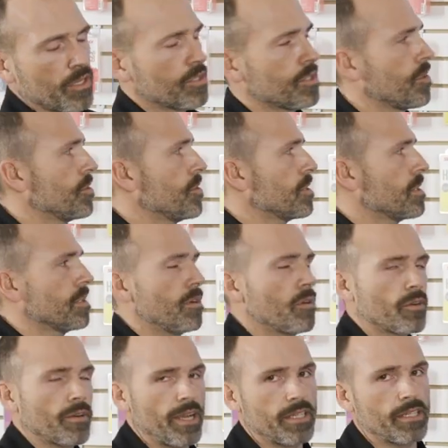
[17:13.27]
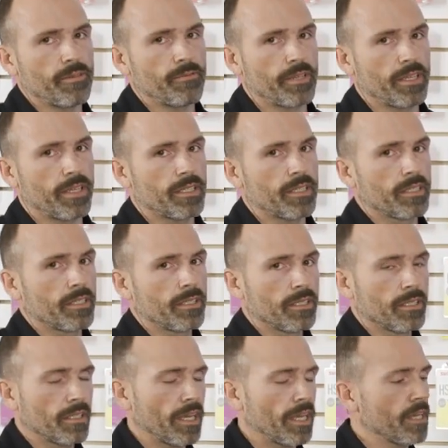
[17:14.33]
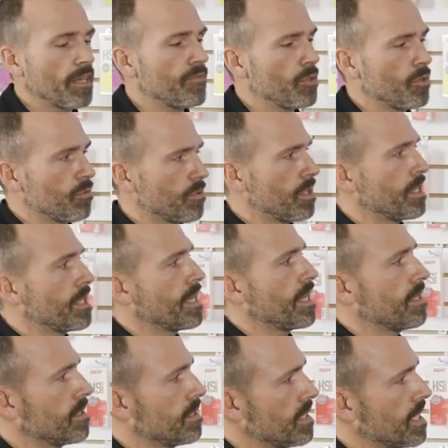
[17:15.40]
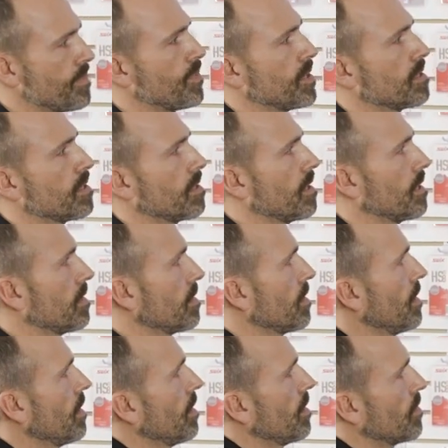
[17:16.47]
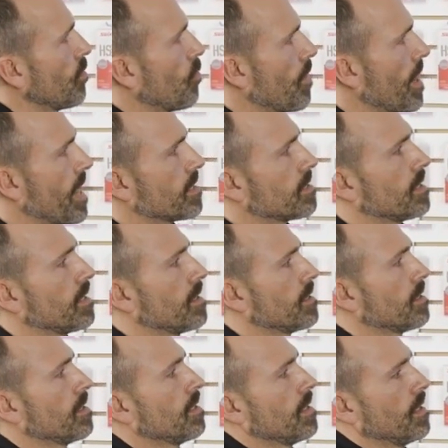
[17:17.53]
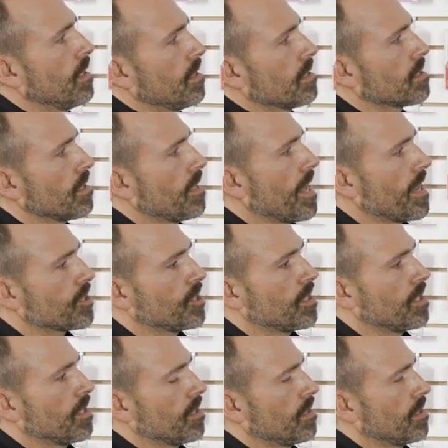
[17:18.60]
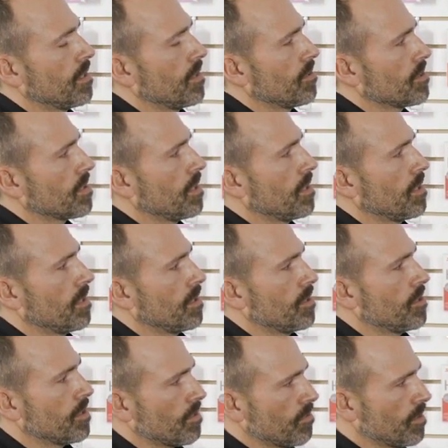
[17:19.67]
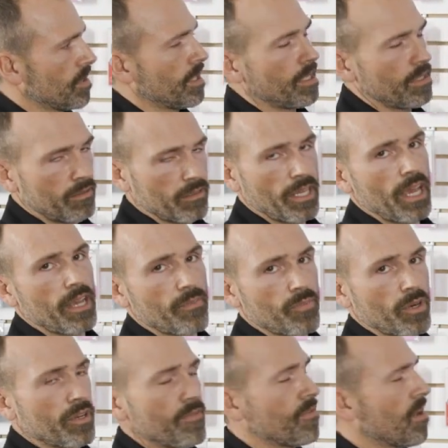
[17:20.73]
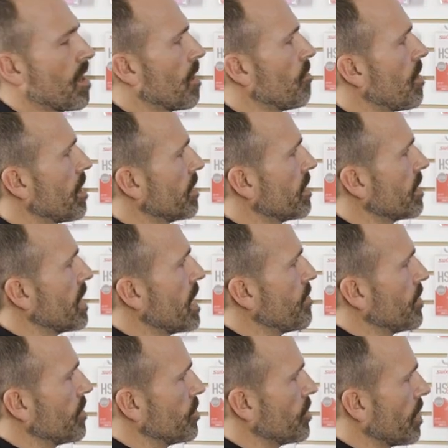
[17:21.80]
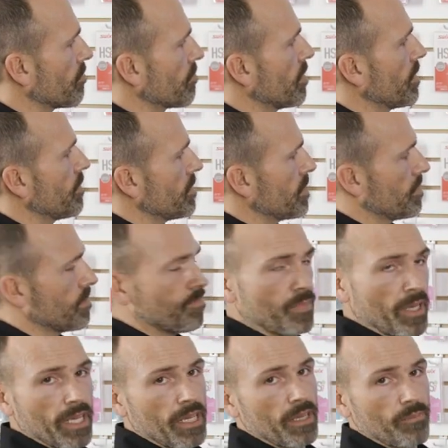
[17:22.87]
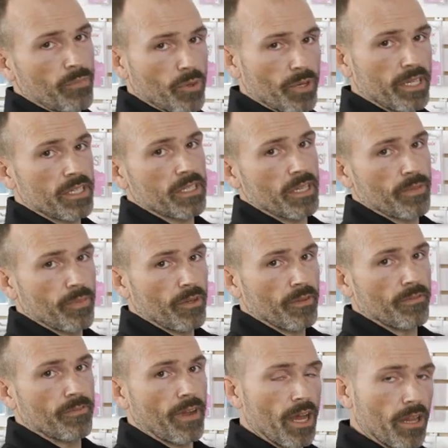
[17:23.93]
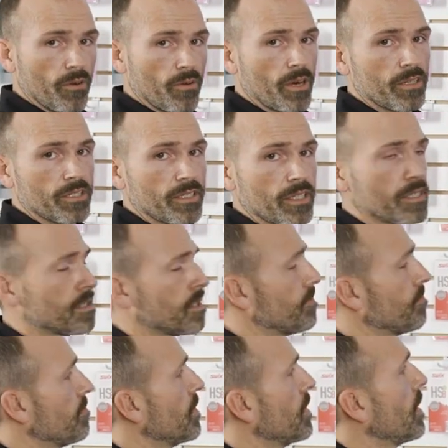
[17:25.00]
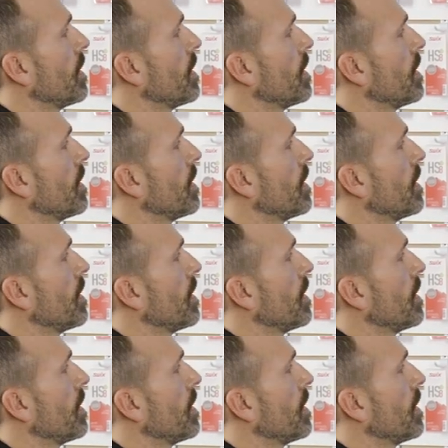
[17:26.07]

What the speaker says: So you can go crazy with this. Like if you're really getting deep into the waxing selection, you can really take it pretty far. I wanted to keep it, generally speaking, pretty simple, follow our system,